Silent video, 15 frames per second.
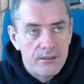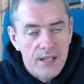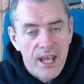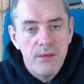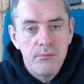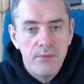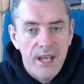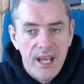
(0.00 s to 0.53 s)

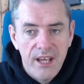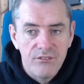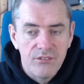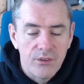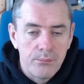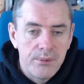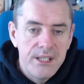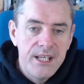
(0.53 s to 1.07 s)
MHEV
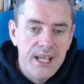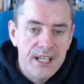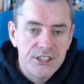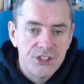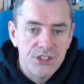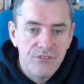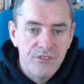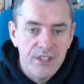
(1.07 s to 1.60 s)
or
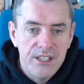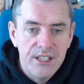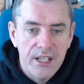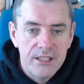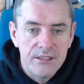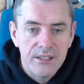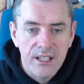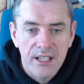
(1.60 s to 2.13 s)
PHEV,
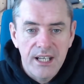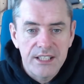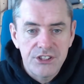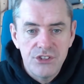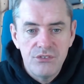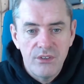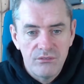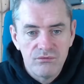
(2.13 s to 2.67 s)
and unless
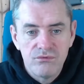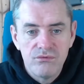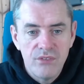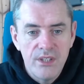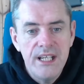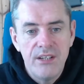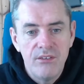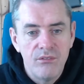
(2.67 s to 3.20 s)
you
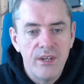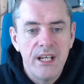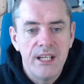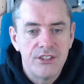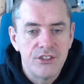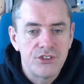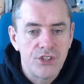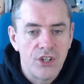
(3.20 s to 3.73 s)
really
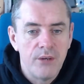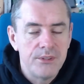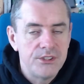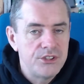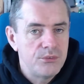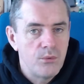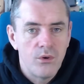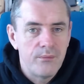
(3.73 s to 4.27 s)
determined,
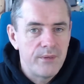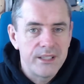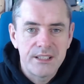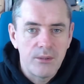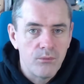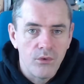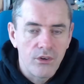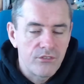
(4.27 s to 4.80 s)
you won't make
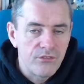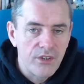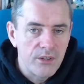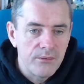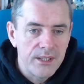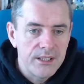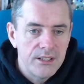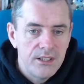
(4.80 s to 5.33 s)
them work very
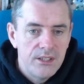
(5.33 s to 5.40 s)
well.